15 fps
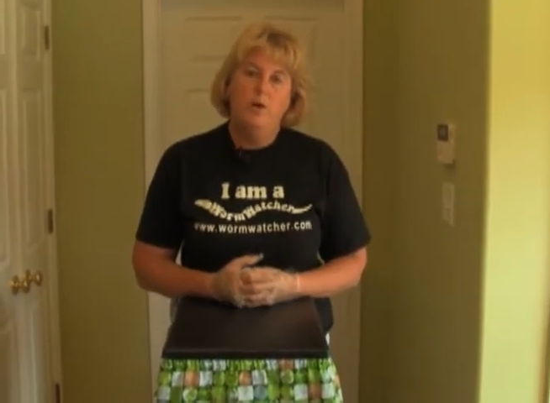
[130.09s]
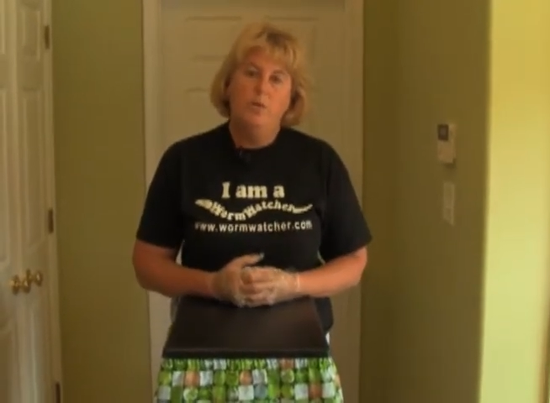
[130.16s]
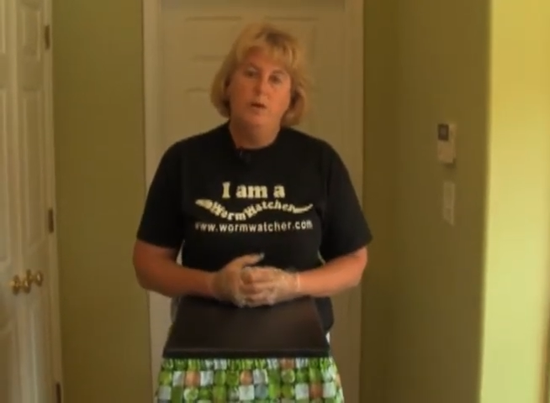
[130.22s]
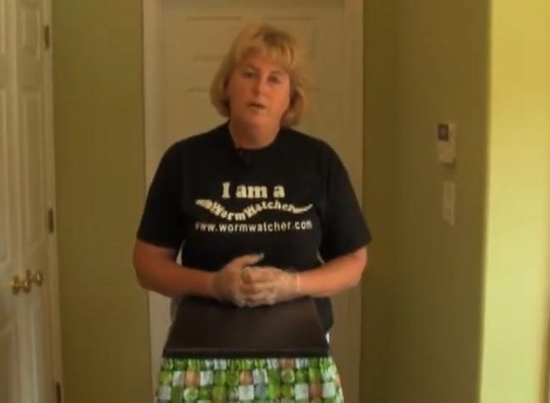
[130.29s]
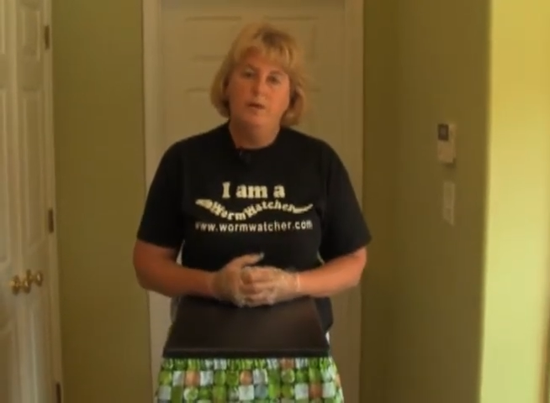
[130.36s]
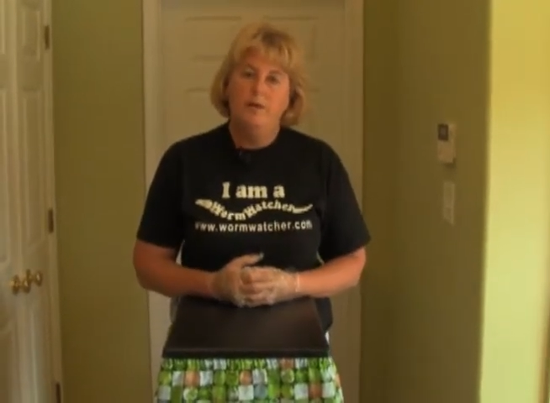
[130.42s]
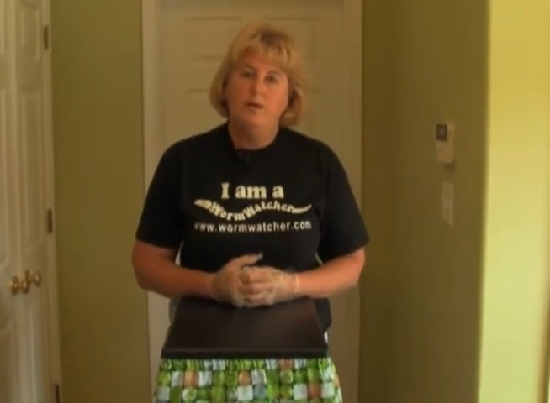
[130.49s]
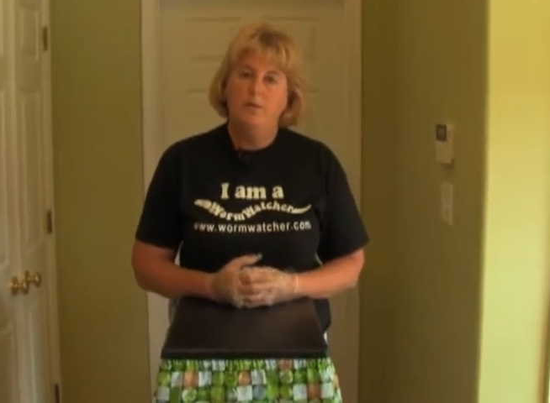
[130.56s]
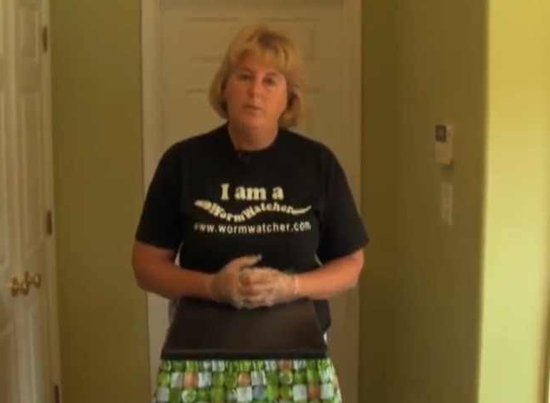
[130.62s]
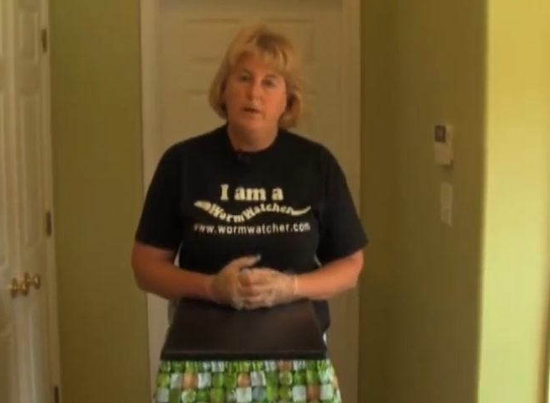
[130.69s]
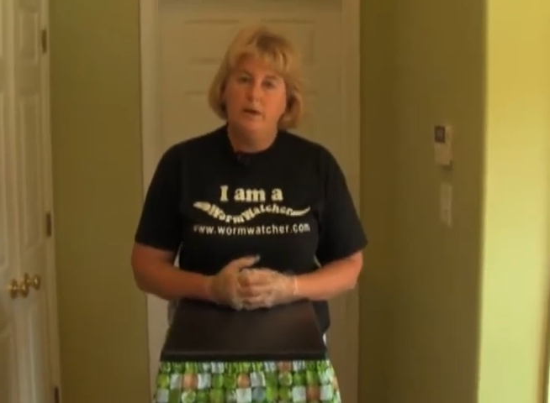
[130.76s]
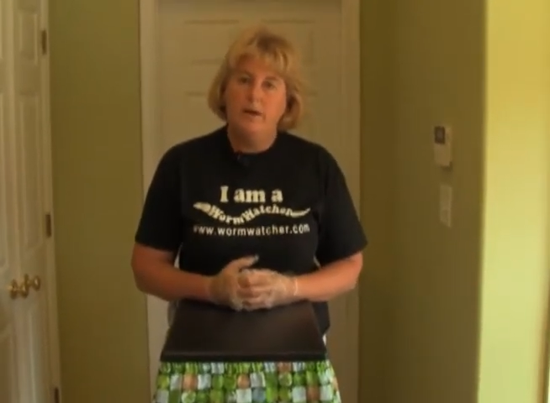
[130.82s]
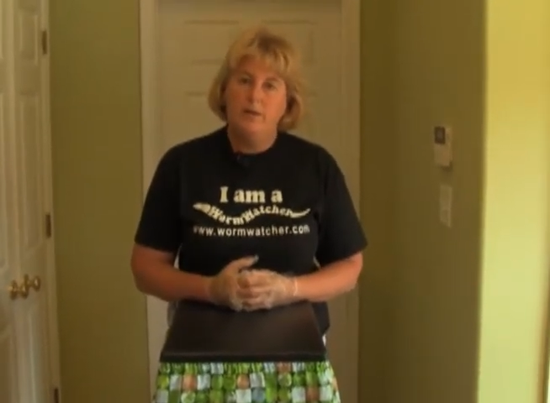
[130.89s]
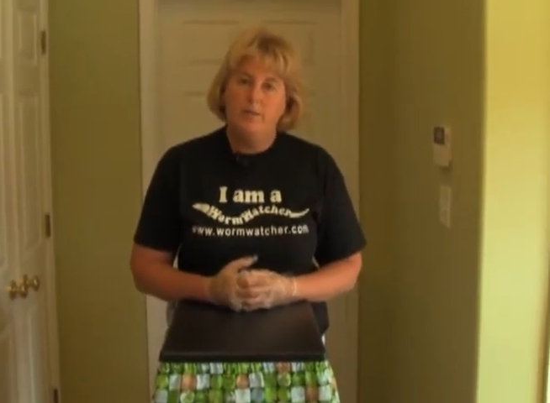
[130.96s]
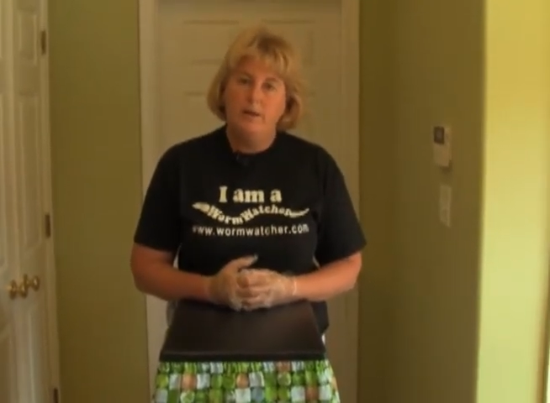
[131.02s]
we tend to
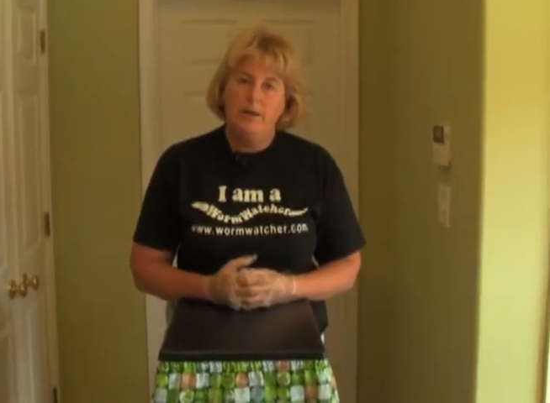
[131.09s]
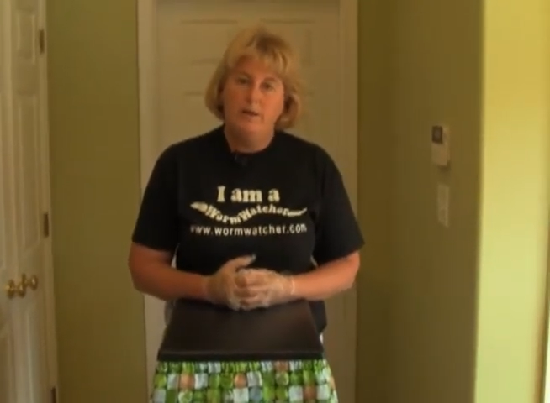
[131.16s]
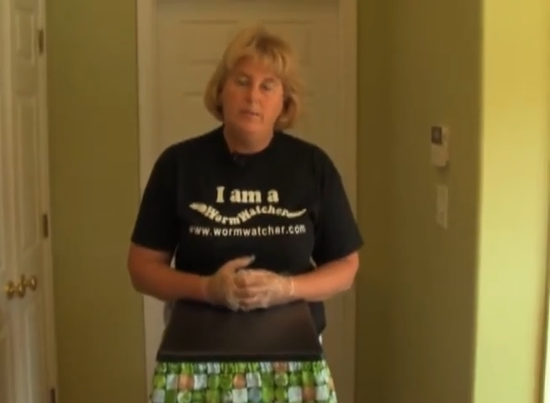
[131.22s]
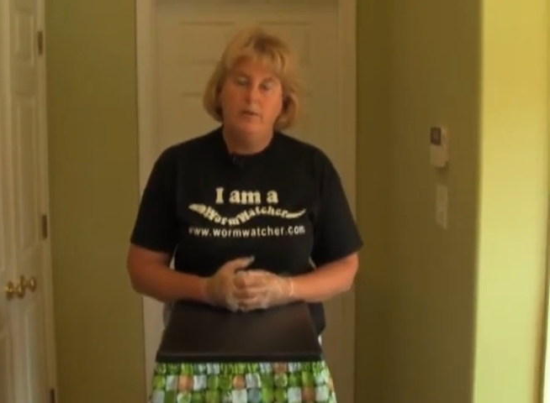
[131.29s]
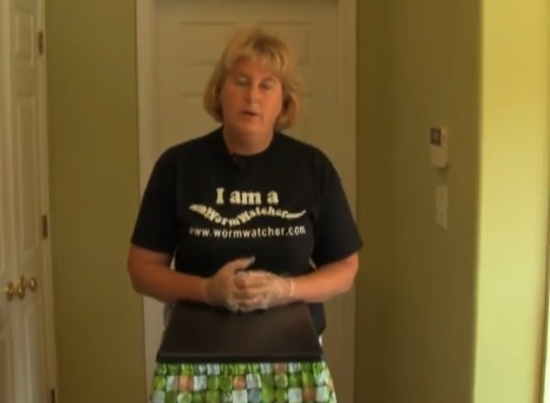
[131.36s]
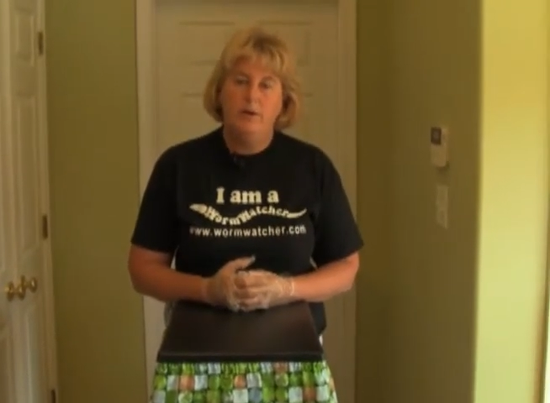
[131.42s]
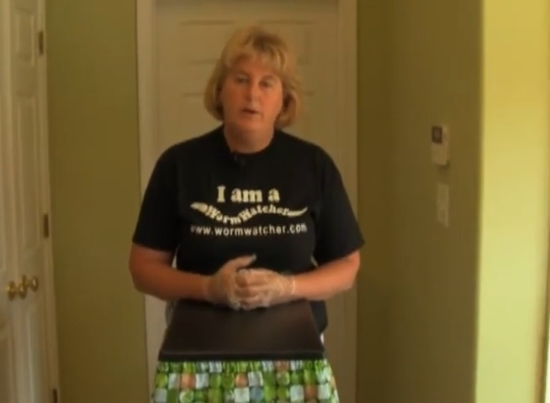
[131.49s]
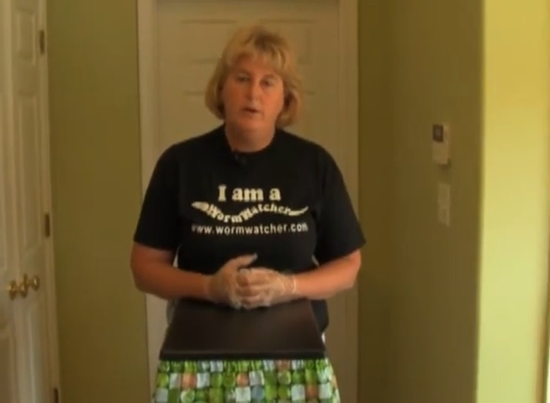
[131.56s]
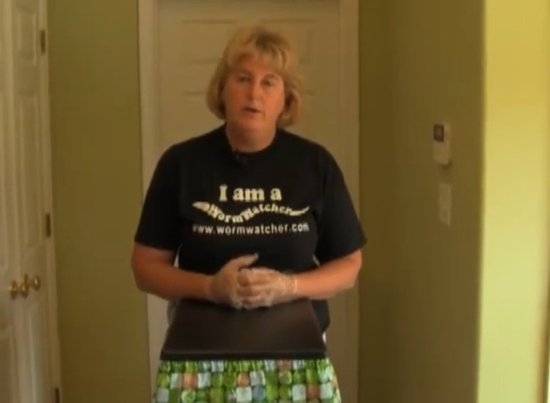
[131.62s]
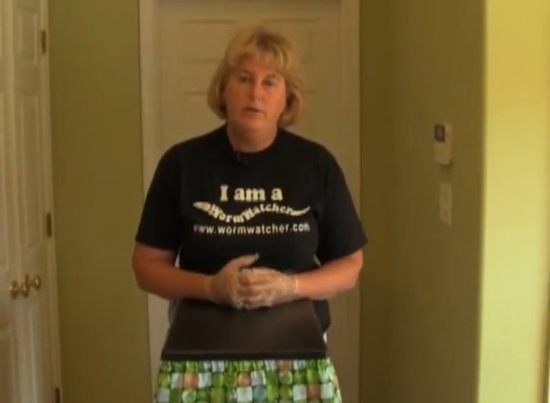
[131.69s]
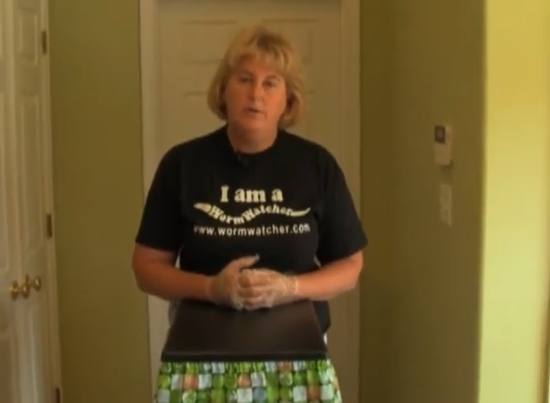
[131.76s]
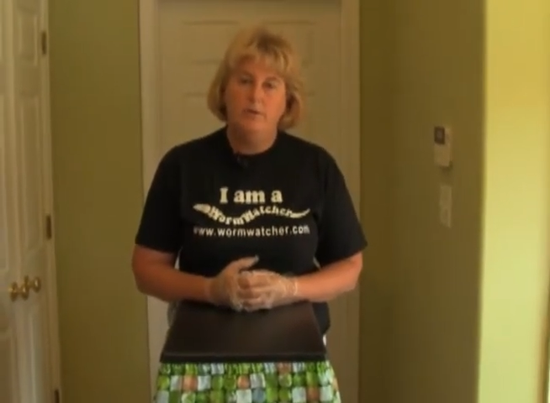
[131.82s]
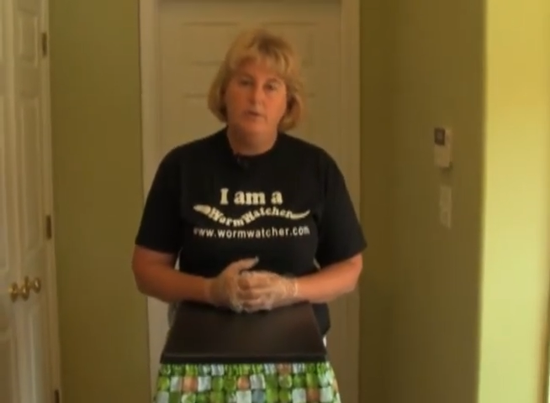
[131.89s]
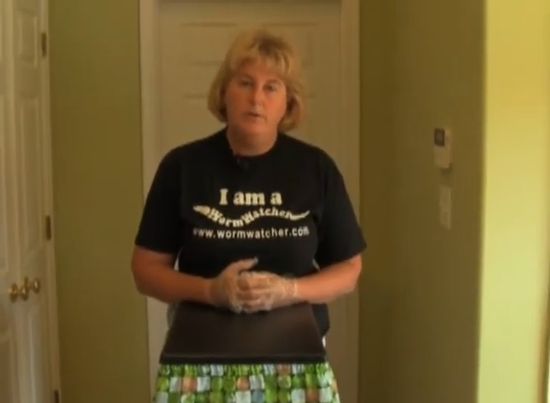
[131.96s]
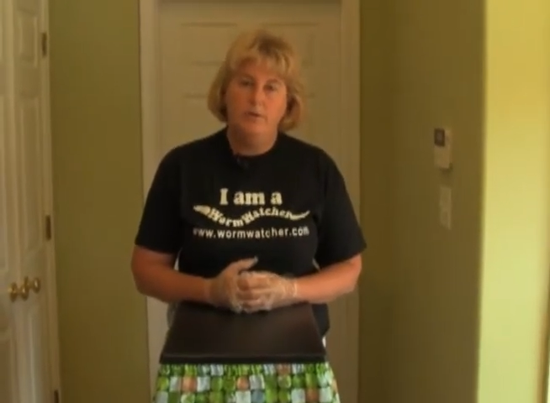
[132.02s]
recommend bearing
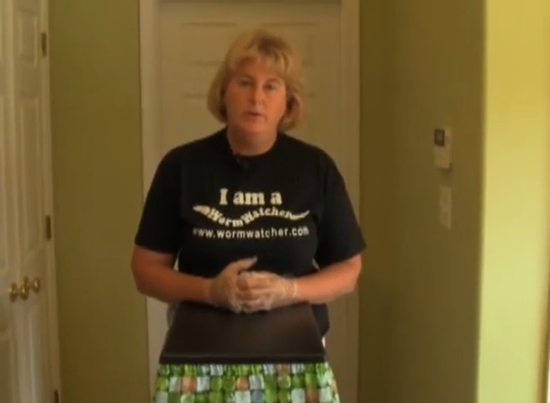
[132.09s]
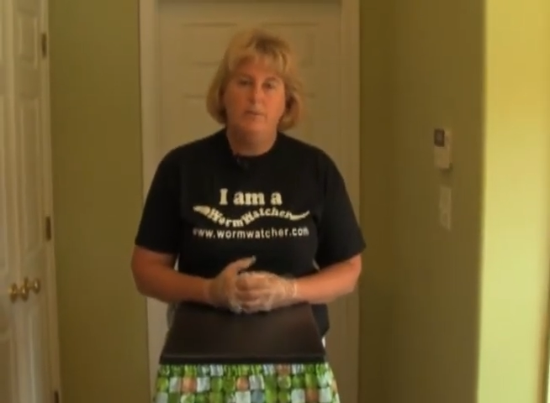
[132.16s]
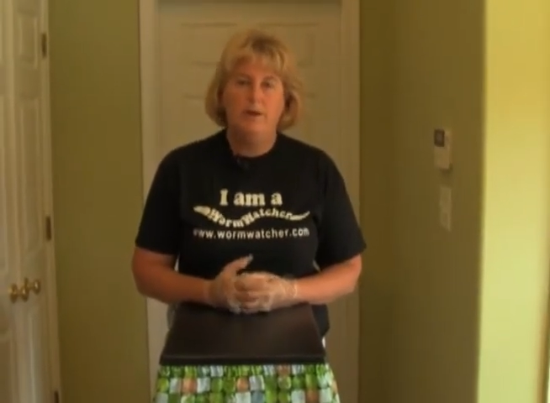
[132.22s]
your food